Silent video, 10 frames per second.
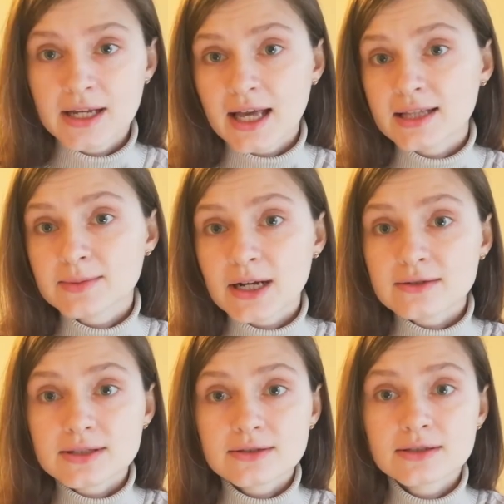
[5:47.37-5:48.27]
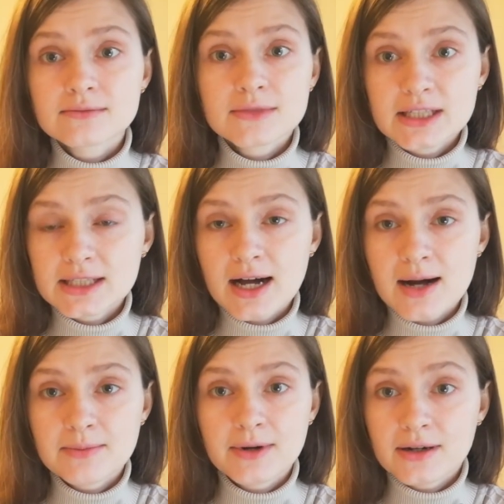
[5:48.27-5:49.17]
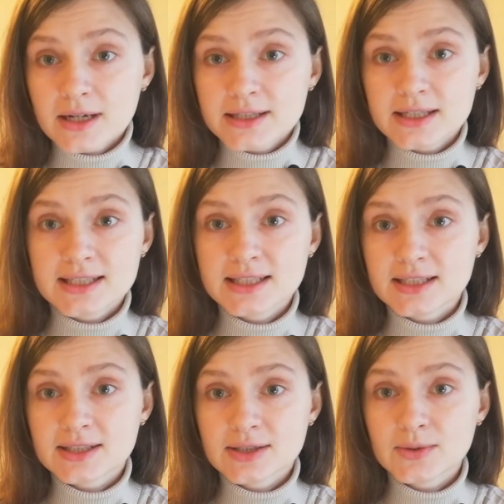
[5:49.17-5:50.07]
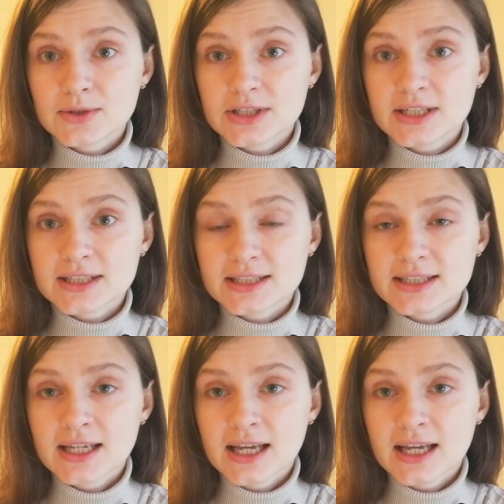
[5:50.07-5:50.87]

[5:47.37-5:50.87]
and browse on GitHub and existing solutions.